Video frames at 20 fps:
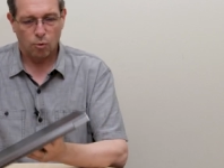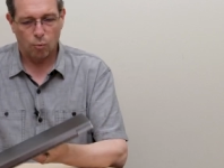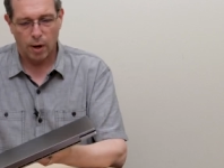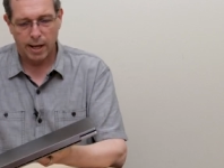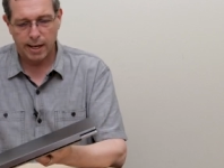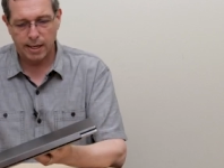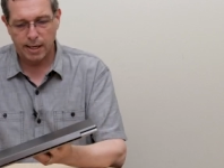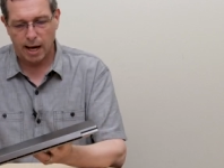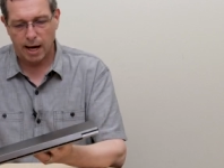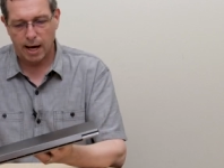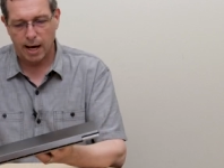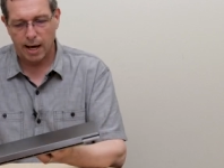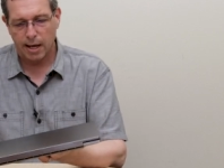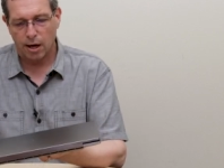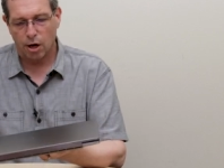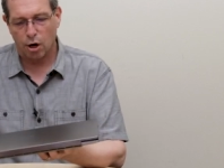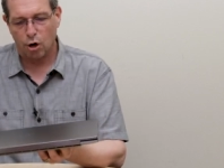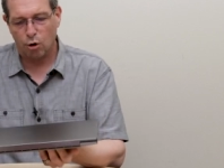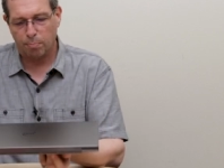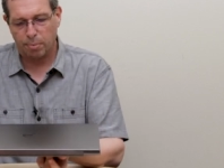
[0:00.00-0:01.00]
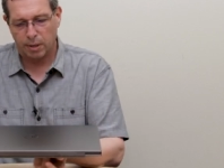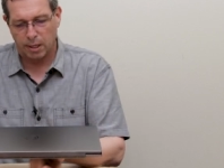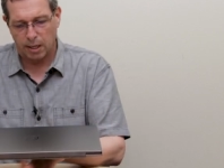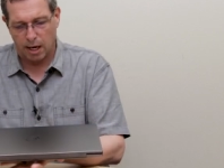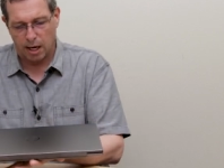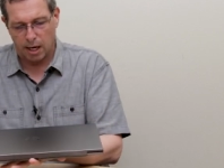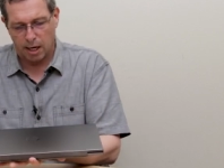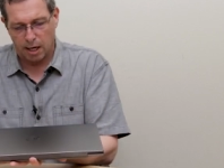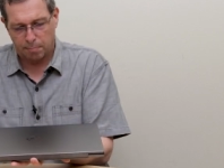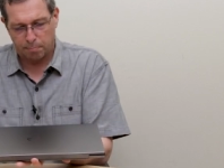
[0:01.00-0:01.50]
When I
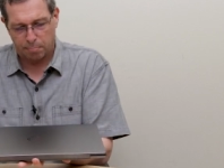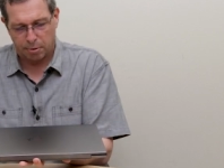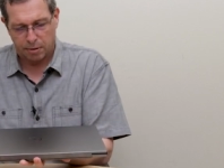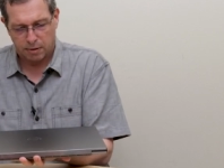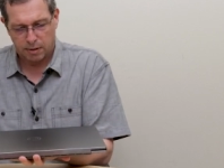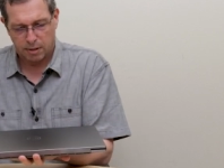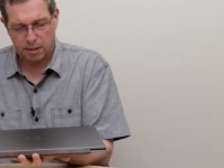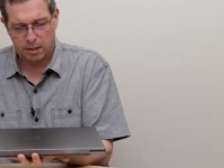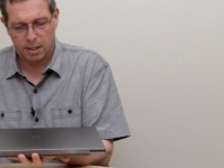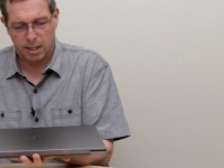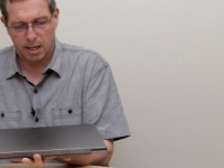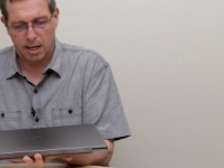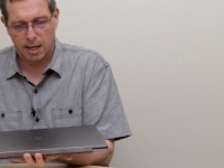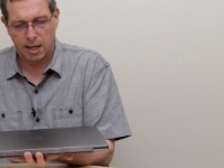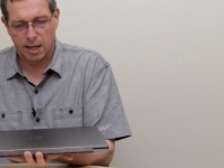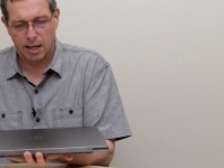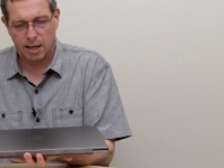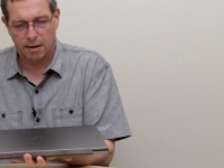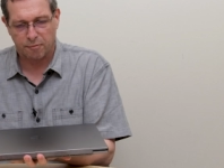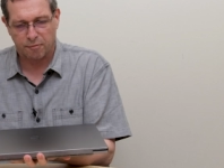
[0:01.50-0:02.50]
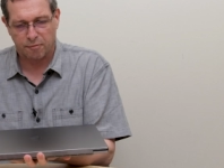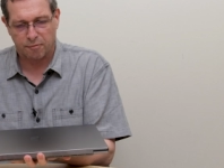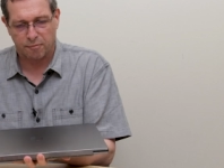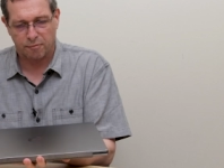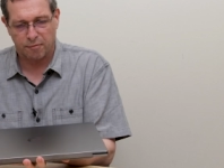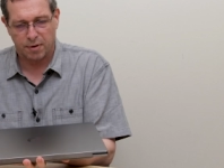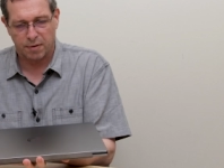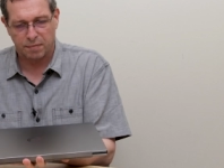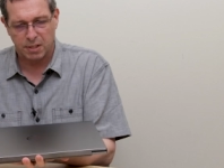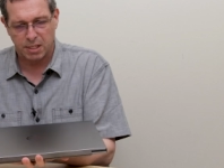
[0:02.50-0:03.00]
open up the
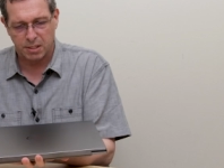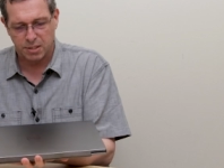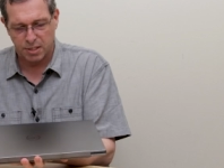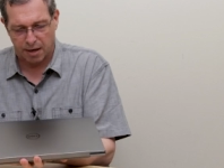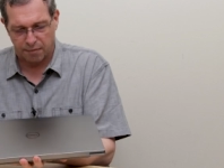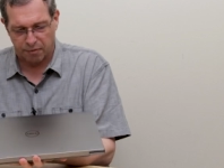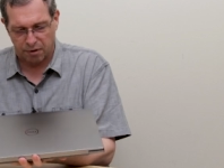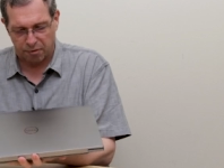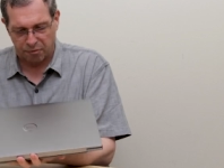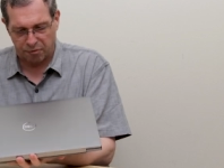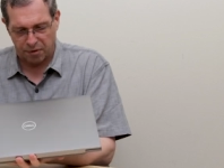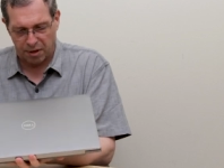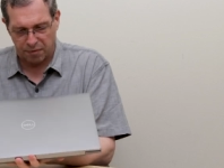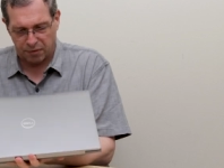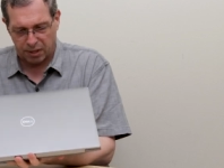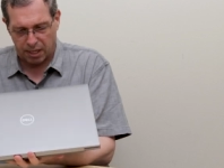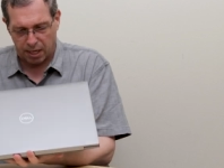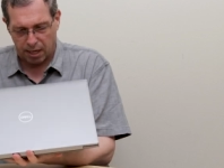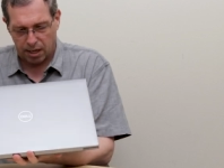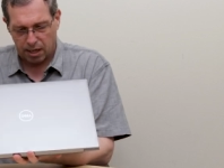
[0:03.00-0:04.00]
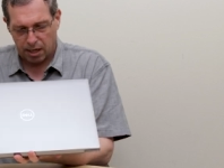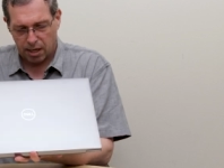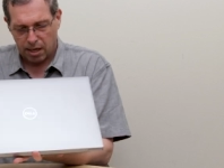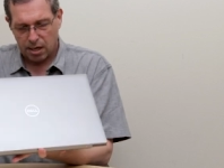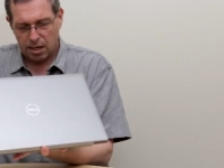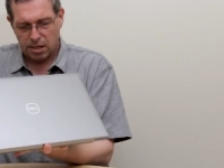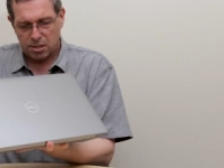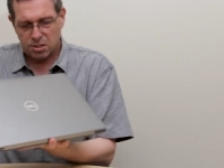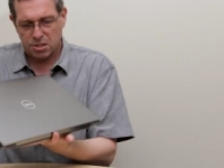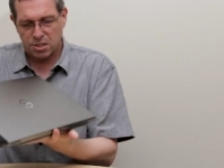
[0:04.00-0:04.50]
5750,
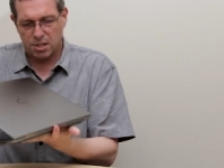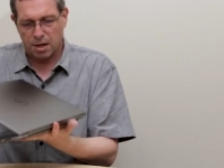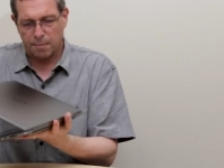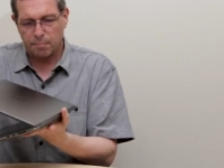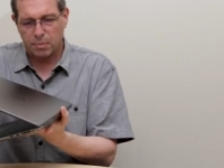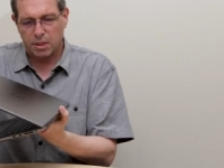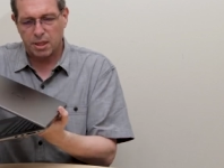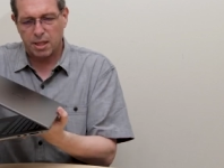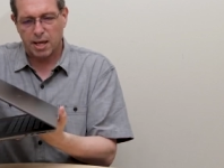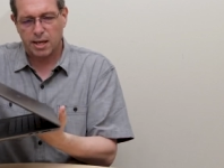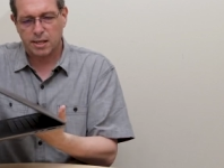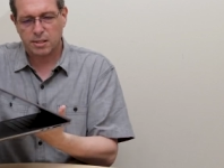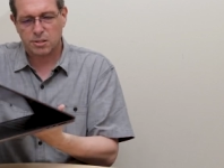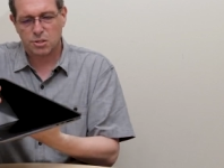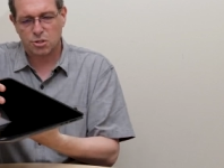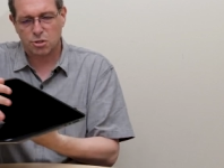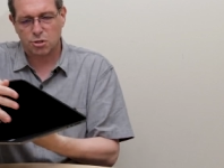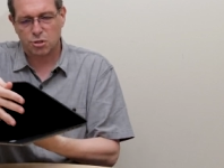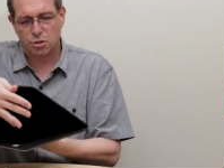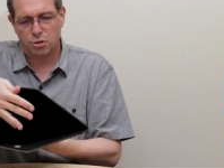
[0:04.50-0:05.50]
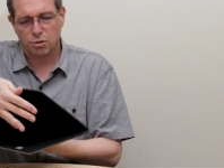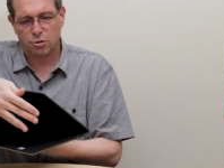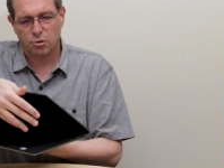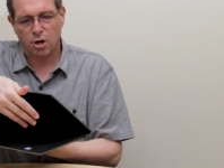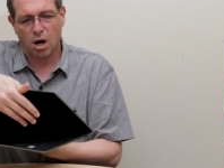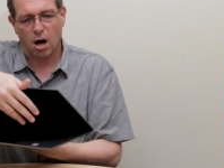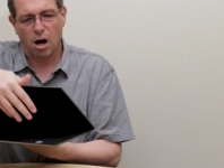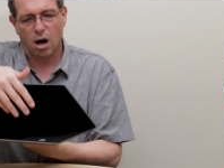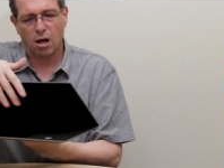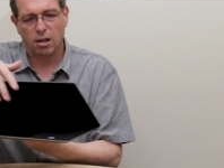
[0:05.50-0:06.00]
some things to
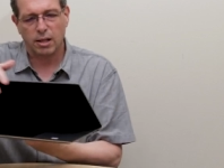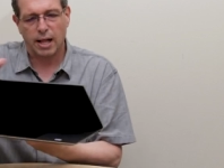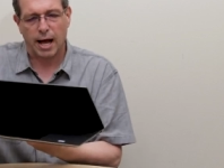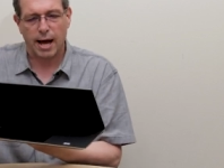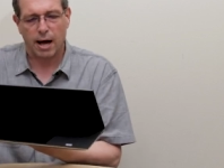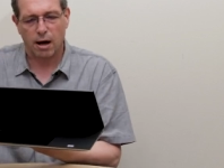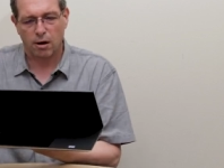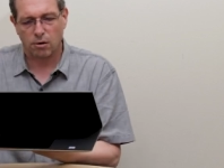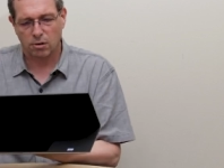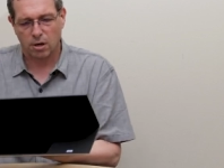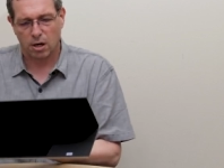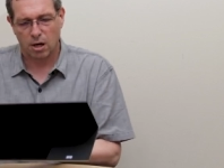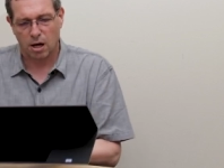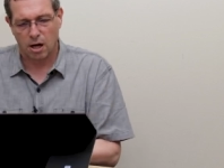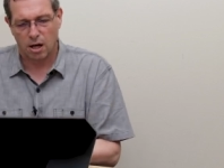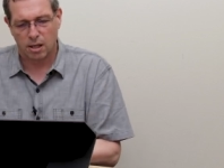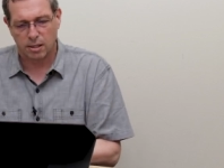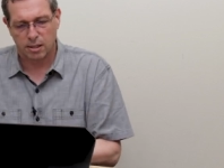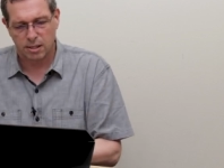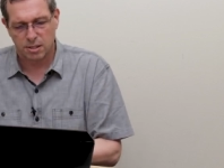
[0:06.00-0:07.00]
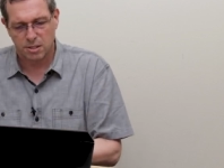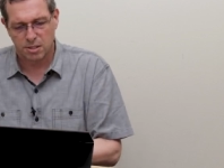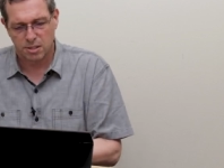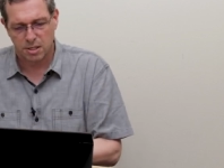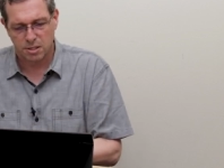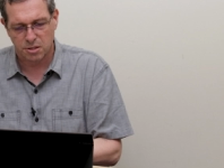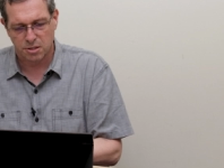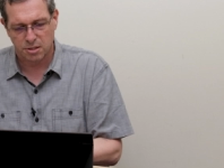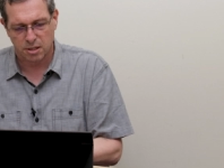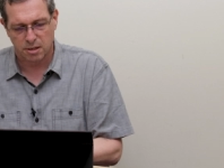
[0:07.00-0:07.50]
call out on this
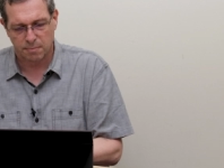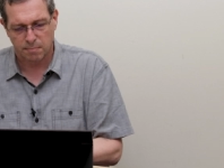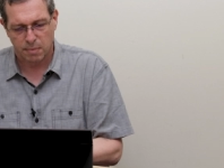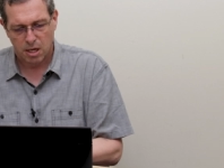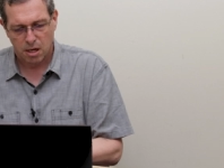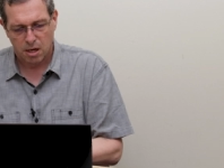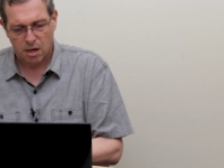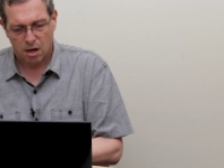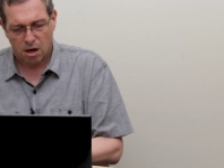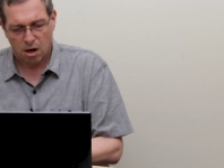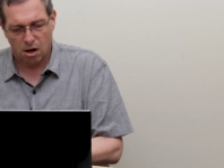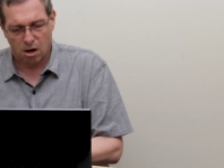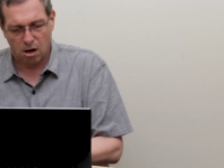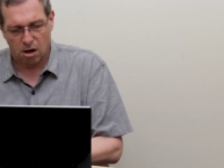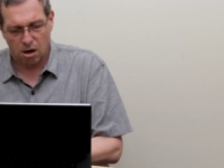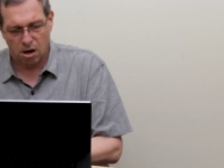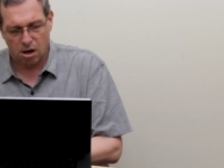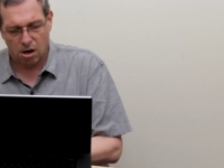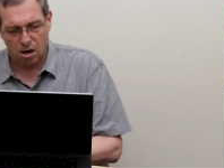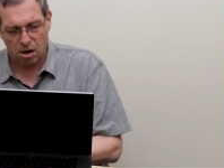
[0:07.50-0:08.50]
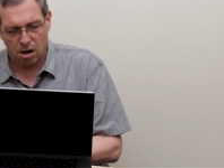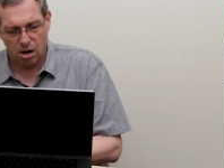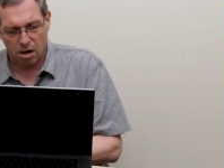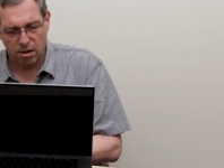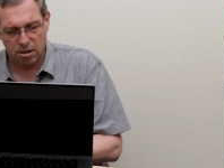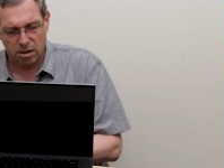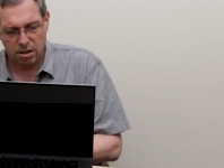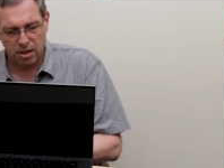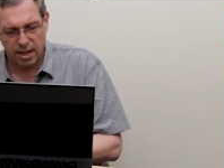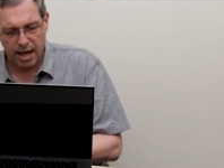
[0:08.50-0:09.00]
system
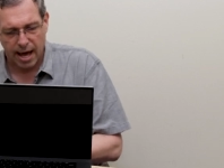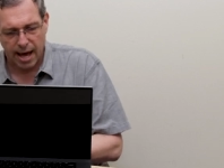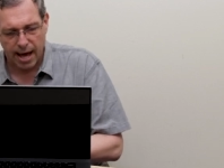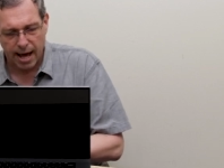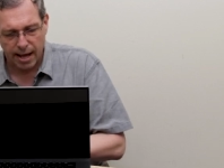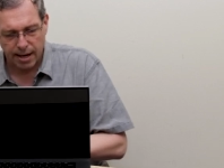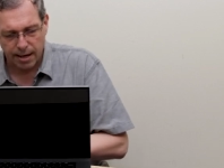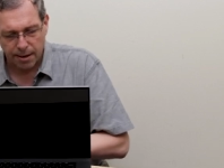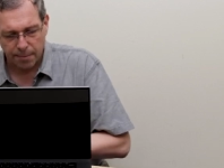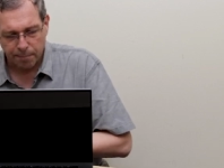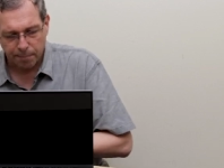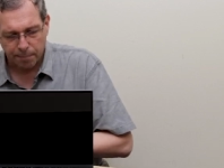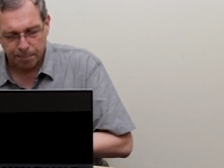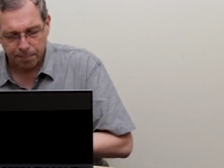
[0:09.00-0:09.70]
are that